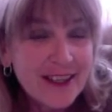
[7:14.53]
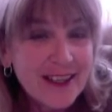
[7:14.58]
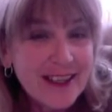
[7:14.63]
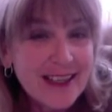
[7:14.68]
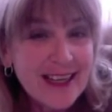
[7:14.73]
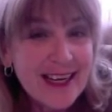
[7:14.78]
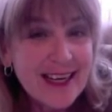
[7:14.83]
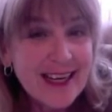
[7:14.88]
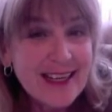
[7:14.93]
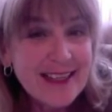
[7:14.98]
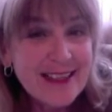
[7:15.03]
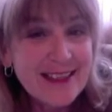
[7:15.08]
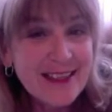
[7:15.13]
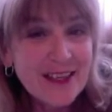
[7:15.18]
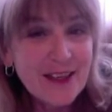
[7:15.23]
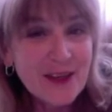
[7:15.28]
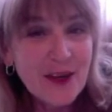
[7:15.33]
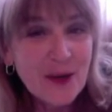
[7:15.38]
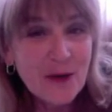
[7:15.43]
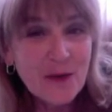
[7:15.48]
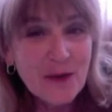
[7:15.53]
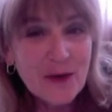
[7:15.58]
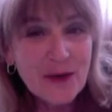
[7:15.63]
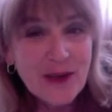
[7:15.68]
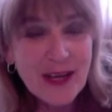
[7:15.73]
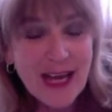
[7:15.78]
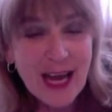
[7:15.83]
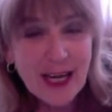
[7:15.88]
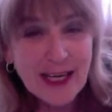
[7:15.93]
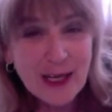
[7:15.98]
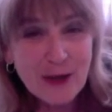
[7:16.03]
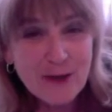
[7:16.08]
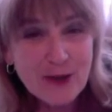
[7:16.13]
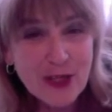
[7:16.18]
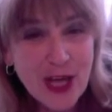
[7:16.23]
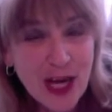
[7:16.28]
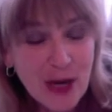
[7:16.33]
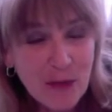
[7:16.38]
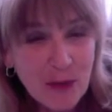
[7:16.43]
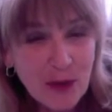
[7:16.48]
and the echo
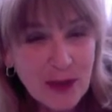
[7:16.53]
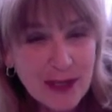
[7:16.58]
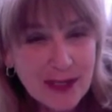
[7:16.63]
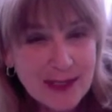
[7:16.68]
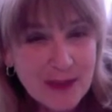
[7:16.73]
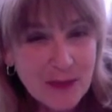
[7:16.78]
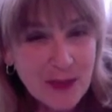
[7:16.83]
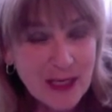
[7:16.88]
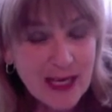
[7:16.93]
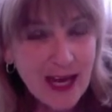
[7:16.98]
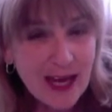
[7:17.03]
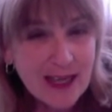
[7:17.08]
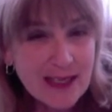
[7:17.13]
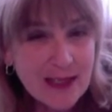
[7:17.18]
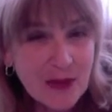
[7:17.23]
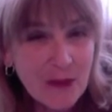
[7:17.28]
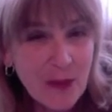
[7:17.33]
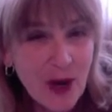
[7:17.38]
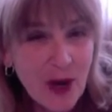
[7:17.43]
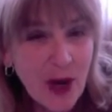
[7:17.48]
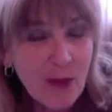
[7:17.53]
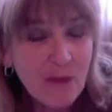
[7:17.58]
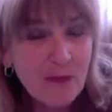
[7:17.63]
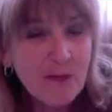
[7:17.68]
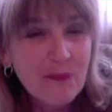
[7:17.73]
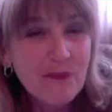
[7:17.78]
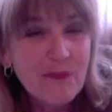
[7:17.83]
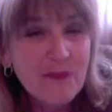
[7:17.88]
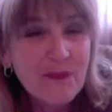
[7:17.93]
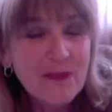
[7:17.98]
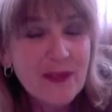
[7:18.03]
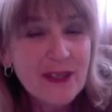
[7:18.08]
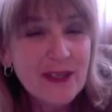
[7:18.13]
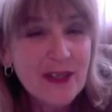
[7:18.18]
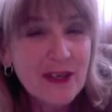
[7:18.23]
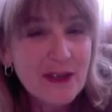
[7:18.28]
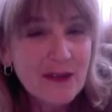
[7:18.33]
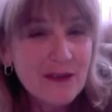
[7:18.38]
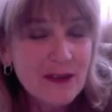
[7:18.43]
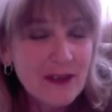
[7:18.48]
chamber has begun to pump
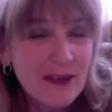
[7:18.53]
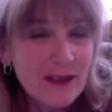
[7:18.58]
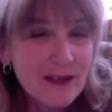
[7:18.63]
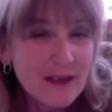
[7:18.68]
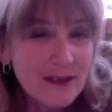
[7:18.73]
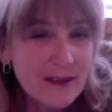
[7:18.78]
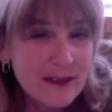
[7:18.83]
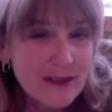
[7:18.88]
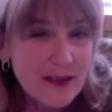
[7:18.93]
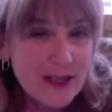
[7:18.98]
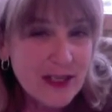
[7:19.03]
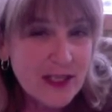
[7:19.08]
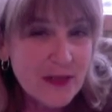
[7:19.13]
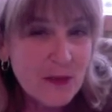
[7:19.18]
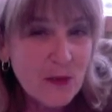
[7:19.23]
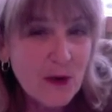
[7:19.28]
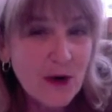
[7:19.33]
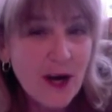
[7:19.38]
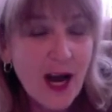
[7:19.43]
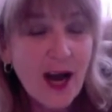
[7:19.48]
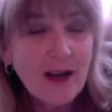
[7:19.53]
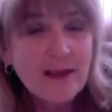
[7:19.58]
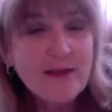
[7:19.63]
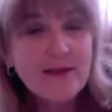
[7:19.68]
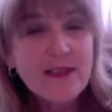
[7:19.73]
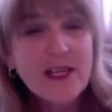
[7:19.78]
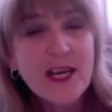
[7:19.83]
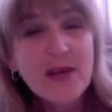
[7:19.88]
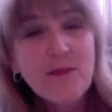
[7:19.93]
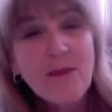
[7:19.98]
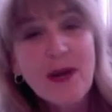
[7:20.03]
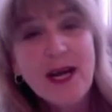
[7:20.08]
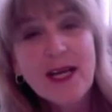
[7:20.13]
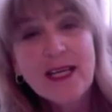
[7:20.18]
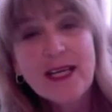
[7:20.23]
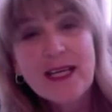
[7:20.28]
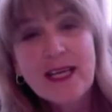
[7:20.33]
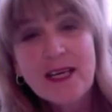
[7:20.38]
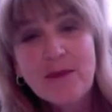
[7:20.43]
more out-of-state money.